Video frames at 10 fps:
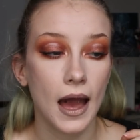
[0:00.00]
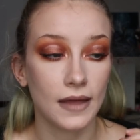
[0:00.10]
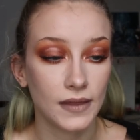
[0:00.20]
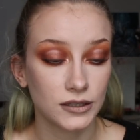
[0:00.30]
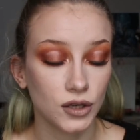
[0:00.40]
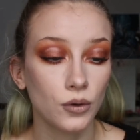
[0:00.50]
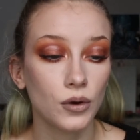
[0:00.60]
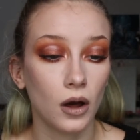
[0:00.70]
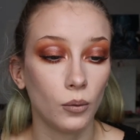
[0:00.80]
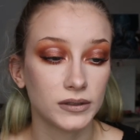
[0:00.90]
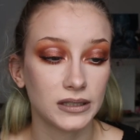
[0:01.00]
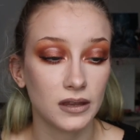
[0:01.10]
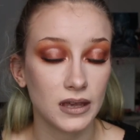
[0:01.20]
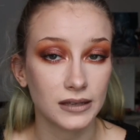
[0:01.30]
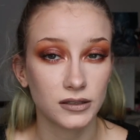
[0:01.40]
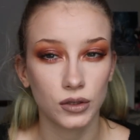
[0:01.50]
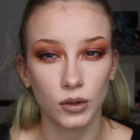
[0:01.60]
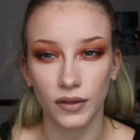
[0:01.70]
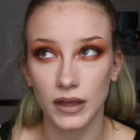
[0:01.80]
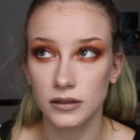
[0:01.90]
and they don't. I wanted the Yes
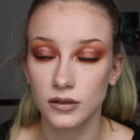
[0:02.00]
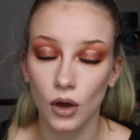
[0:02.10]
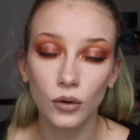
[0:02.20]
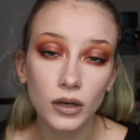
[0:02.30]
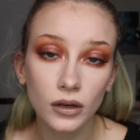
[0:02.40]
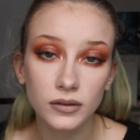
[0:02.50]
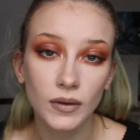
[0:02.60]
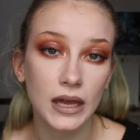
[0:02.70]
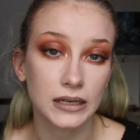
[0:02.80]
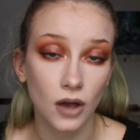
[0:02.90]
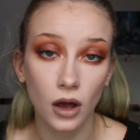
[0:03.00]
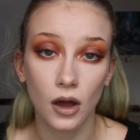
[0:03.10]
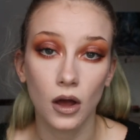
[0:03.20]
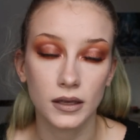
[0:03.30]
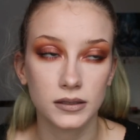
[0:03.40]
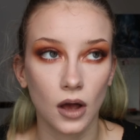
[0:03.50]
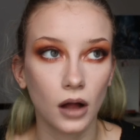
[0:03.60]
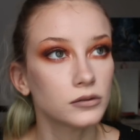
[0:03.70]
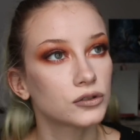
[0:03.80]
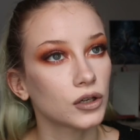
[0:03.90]
To I think it's coconut or something and it's it's
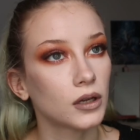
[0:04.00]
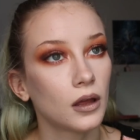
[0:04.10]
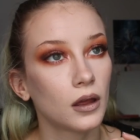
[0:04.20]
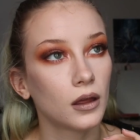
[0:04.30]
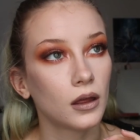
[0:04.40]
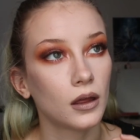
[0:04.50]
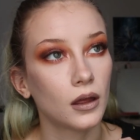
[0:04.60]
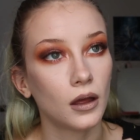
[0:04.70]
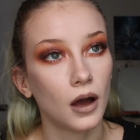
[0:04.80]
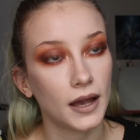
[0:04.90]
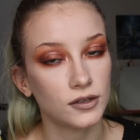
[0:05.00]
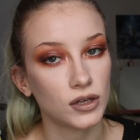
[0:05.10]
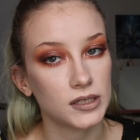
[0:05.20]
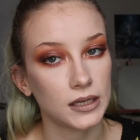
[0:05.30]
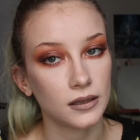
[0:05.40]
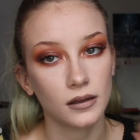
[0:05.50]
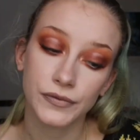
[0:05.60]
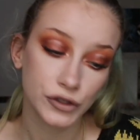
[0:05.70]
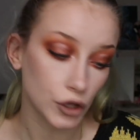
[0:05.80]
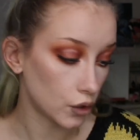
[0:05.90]
ultra hydrating.
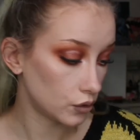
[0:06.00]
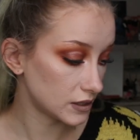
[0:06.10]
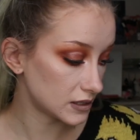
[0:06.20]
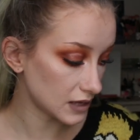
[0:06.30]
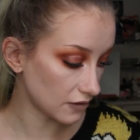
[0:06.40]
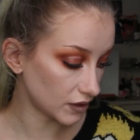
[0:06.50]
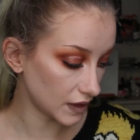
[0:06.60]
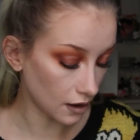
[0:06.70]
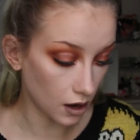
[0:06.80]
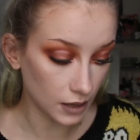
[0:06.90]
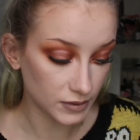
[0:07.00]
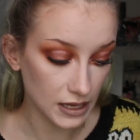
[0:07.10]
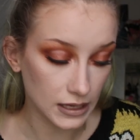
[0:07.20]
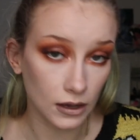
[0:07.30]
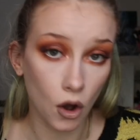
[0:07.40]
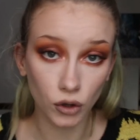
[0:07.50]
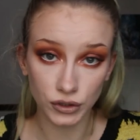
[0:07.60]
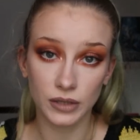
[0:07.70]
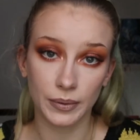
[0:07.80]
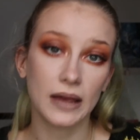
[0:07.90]
So this is everything I'm taking
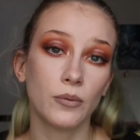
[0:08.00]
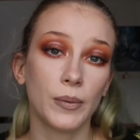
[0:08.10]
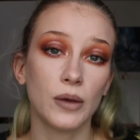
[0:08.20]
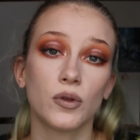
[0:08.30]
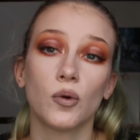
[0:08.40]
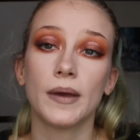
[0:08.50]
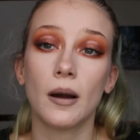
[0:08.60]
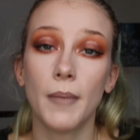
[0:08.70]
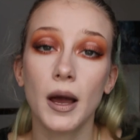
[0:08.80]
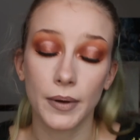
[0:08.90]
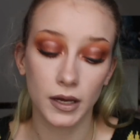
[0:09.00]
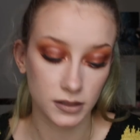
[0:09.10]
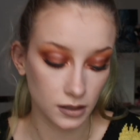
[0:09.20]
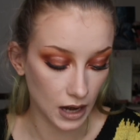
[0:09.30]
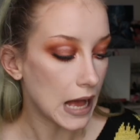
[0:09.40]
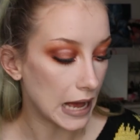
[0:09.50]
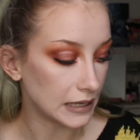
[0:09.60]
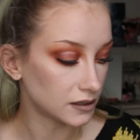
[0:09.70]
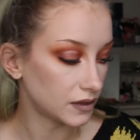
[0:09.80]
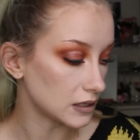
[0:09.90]
onto the plane with me, which will be on my person,
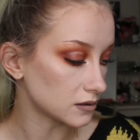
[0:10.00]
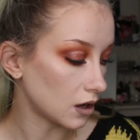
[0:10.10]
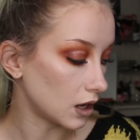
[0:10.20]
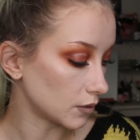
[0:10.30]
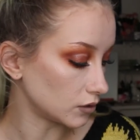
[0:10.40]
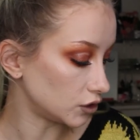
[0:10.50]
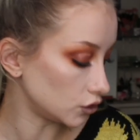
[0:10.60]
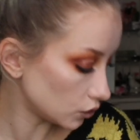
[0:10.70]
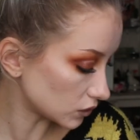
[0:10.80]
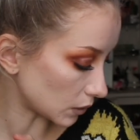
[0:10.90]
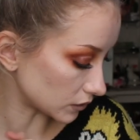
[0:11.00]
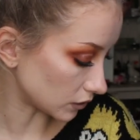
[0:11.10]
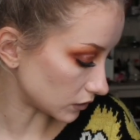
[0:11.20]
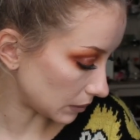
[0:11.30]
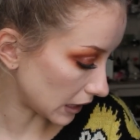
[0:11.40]
and things that I'm going to use whilst on the